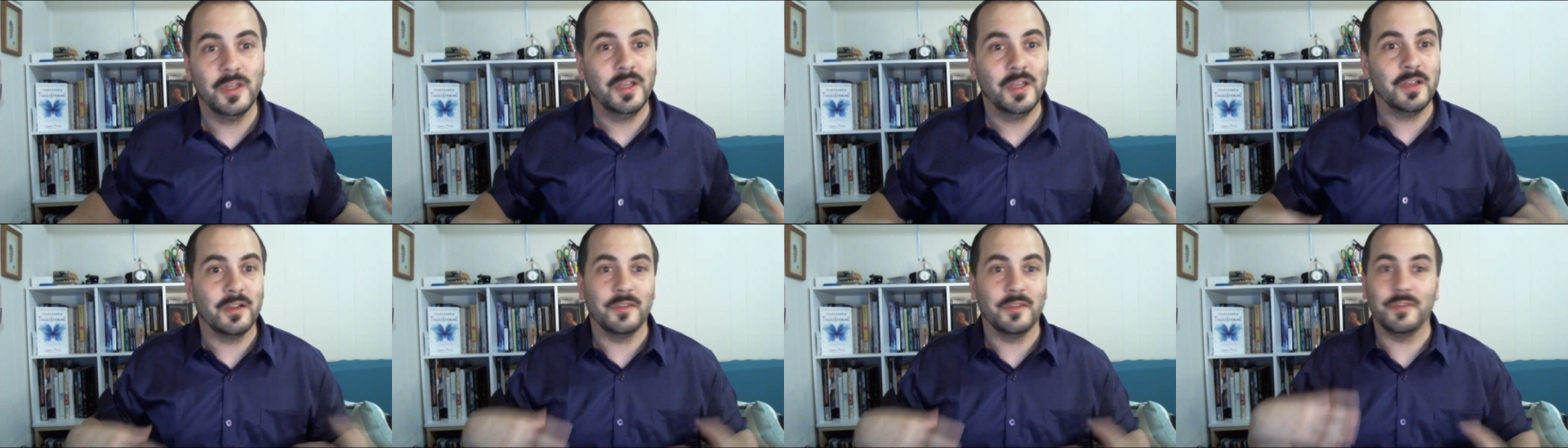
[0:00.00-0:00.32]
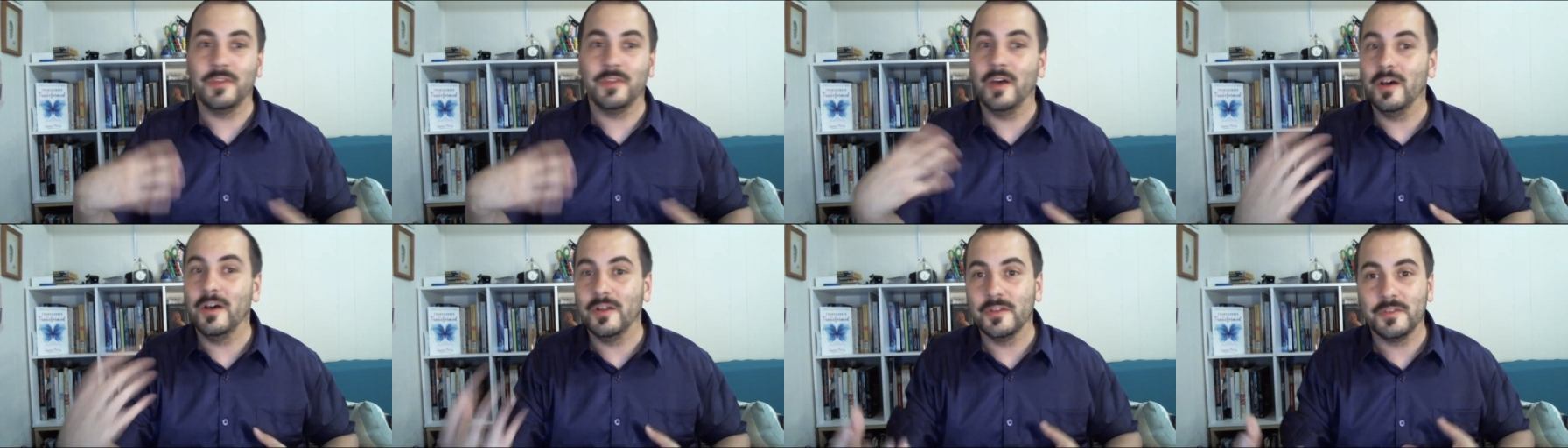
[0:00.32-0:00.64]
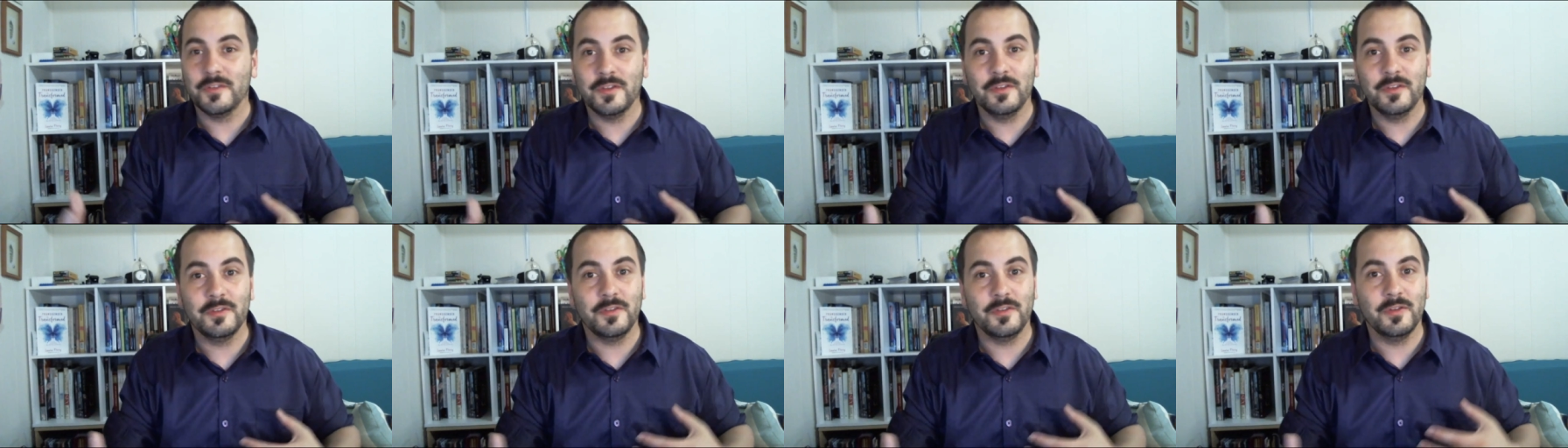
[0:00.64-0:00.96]

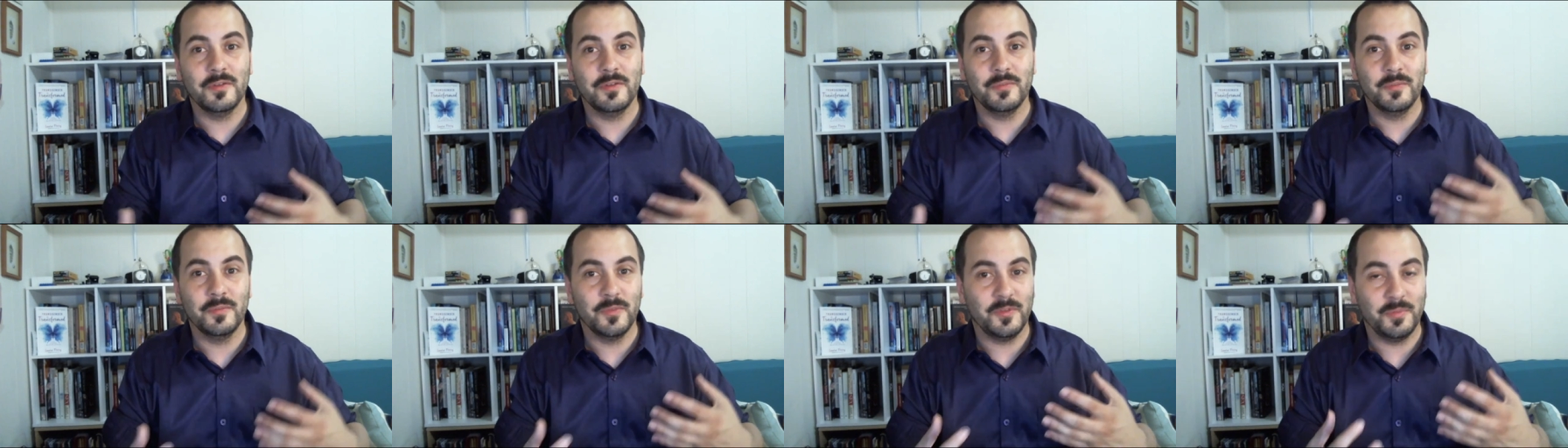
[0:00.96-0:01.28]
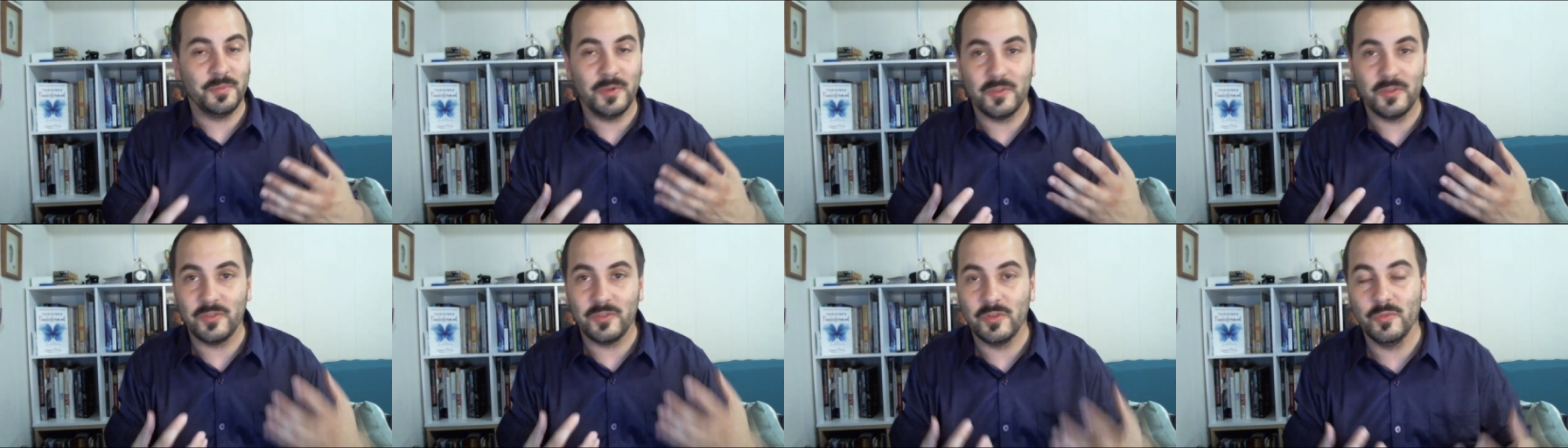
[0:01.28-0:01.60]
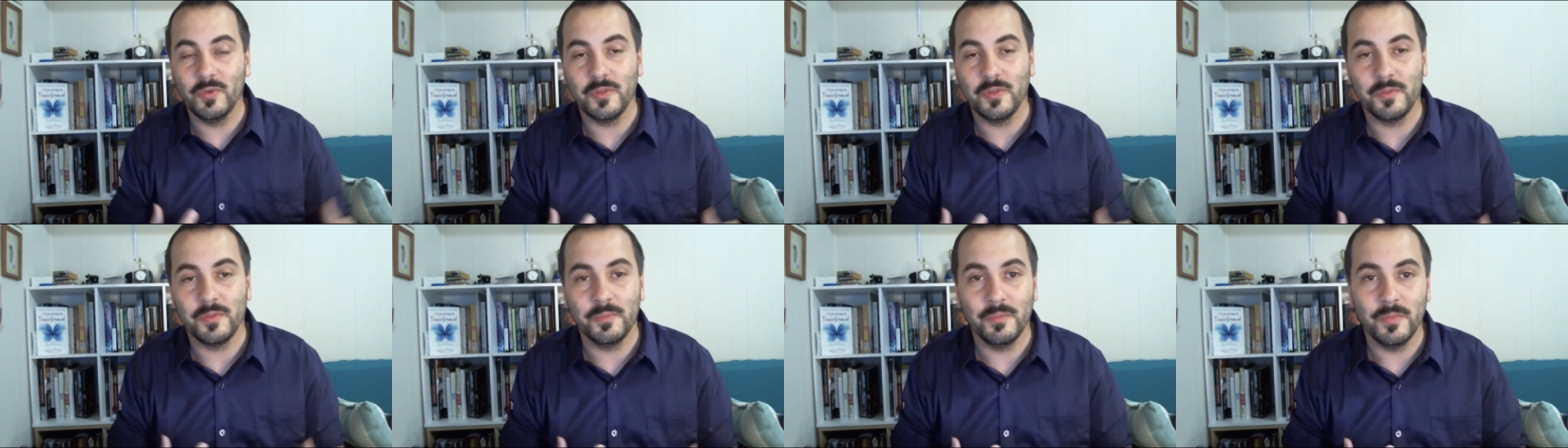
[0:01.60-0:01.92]
Catholicism, especially
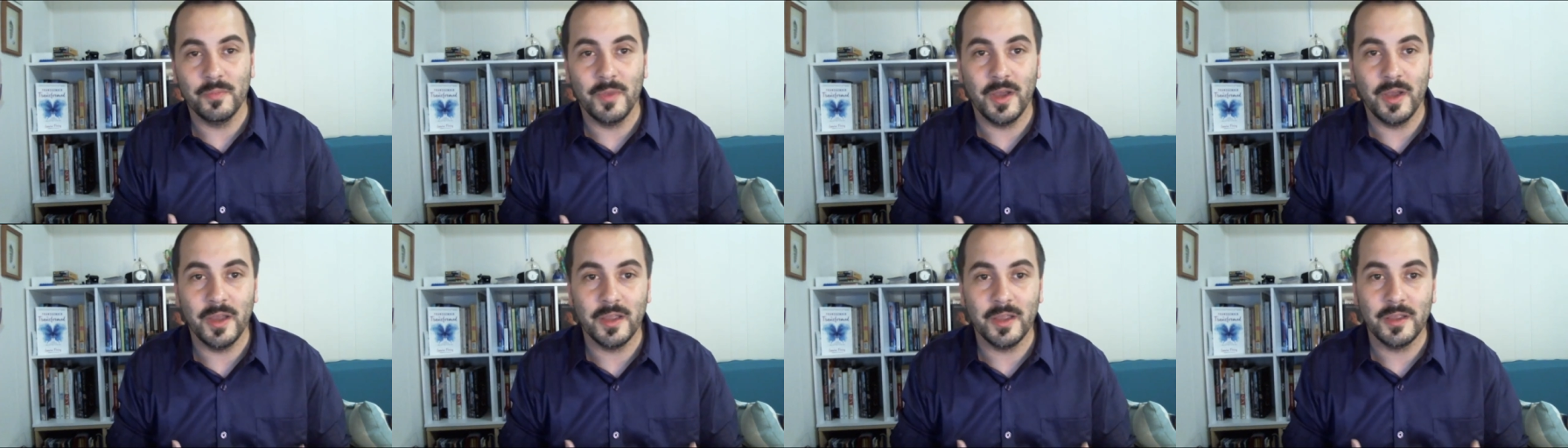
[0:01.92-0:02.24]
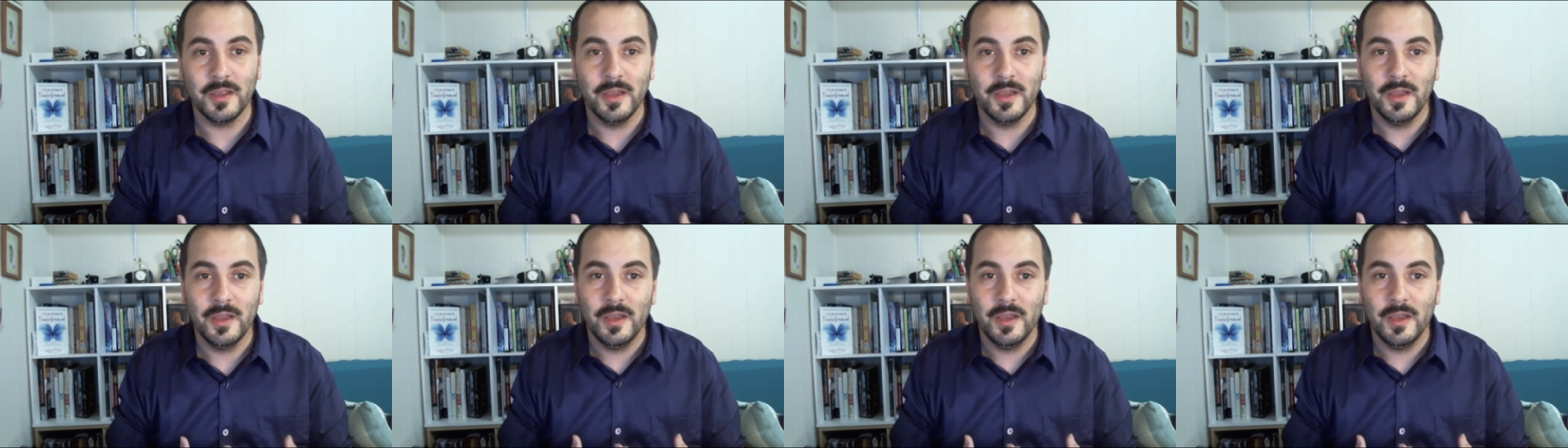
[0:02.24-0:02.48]
with my